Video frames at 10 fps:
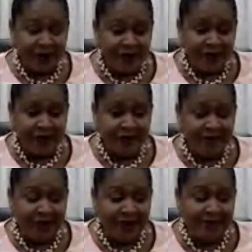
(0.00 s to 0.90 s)
partner,
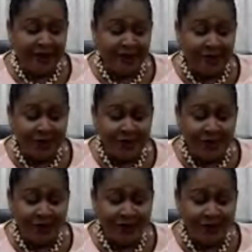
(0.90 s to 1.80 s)
my, my domino
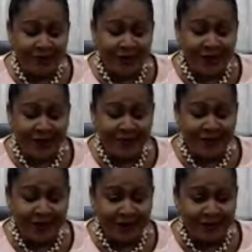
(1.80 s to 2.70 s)
partner became
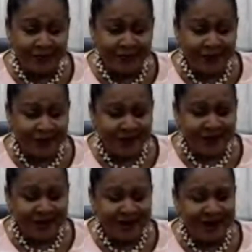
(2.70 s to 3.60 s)
um,
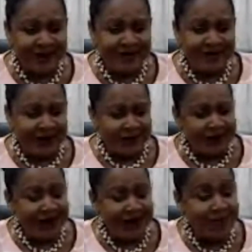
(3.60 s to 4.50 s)
um,
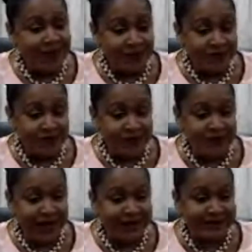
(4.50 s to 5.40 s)
Clem Bird
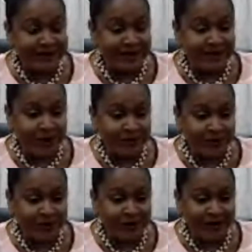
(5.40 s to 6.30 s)
from Antigua and
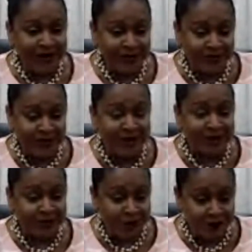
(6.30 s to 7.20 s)
Barbuda, and there
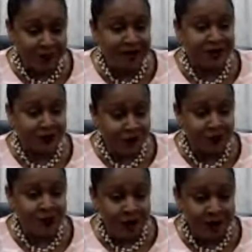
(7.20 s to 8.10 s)
was a tournament which
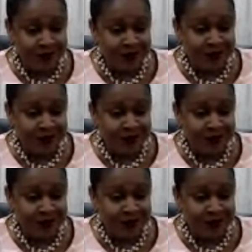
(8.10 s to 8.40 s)
we won.